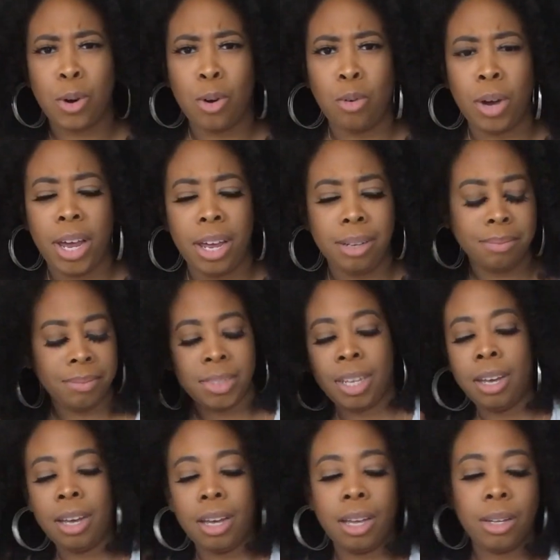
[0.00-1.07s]
go away.
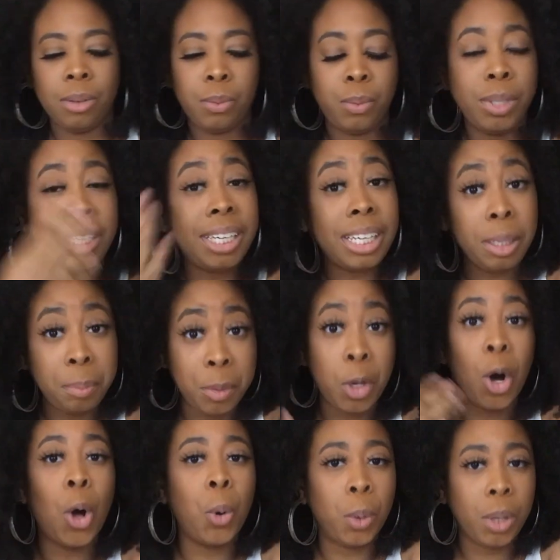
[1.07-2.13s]
We keep
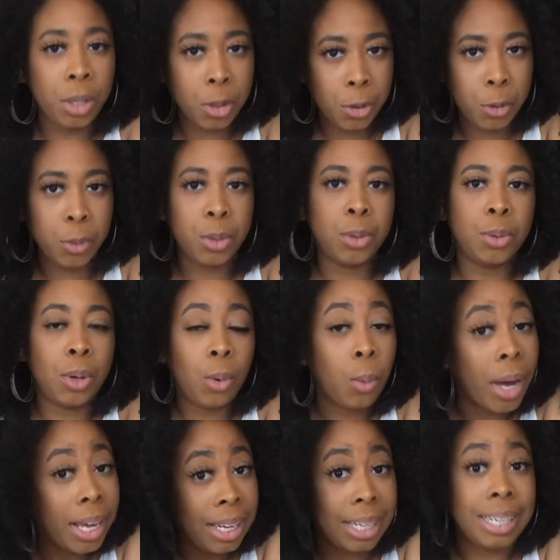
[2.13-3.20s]
going through
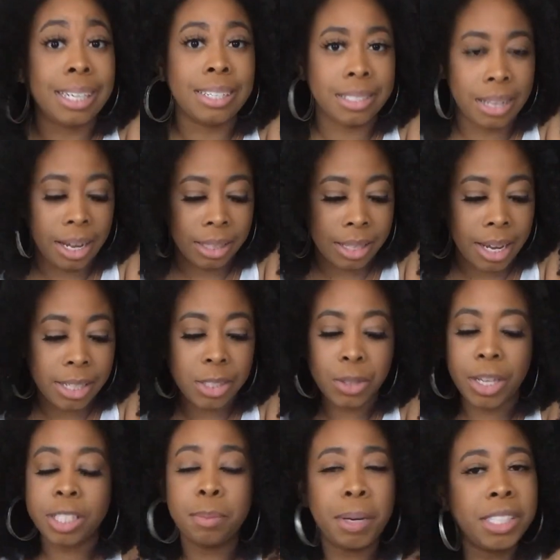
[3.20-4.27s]
awakenings like that. So
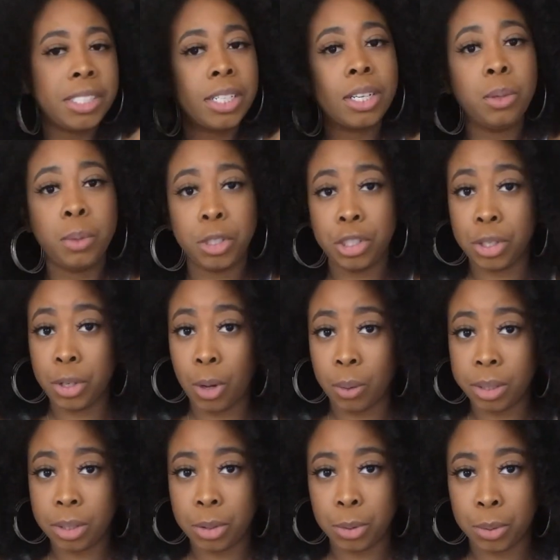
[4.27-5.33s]
that's basically what you're
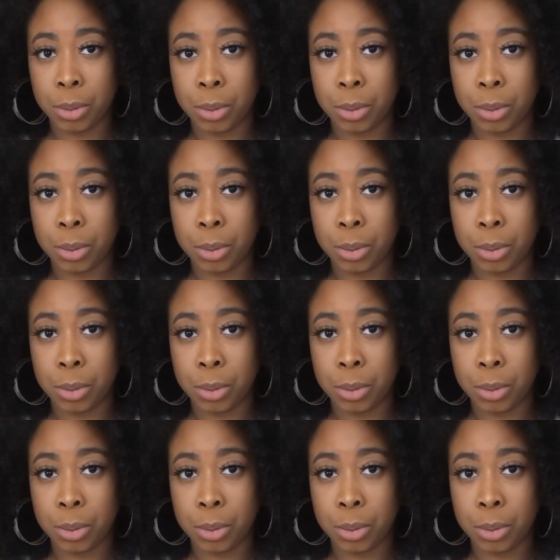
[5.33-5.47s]
going